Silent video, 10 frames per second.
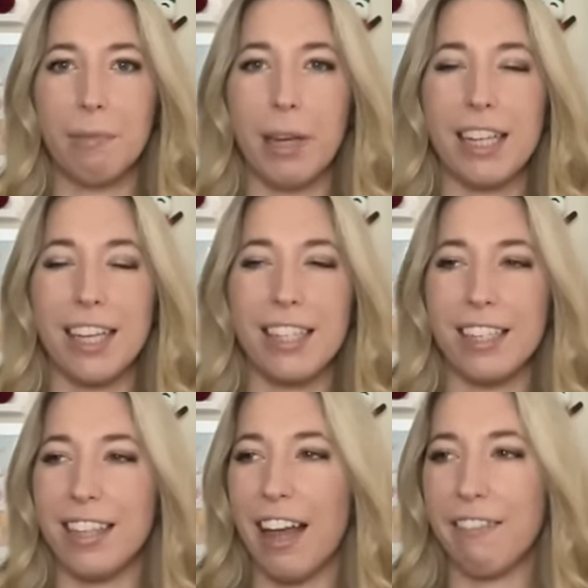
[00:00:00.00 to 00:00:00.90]
because I
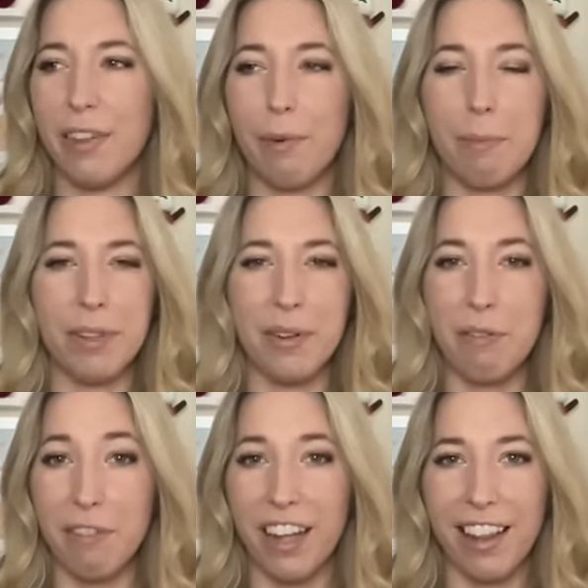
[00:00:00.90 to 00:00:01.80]
just love the whimsical
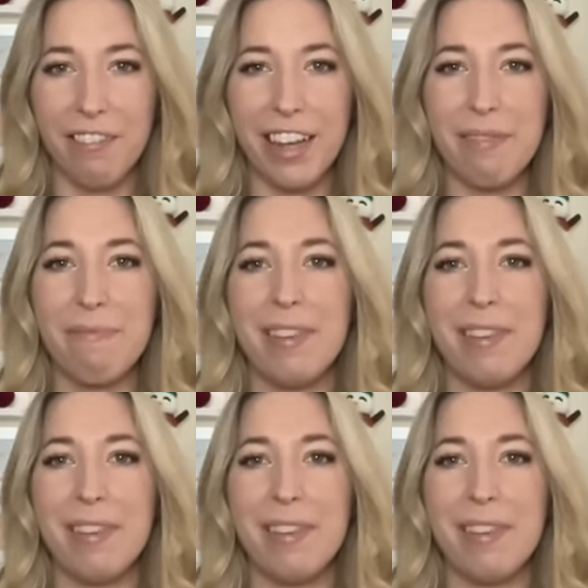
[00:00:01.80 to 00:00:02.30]
feel of it.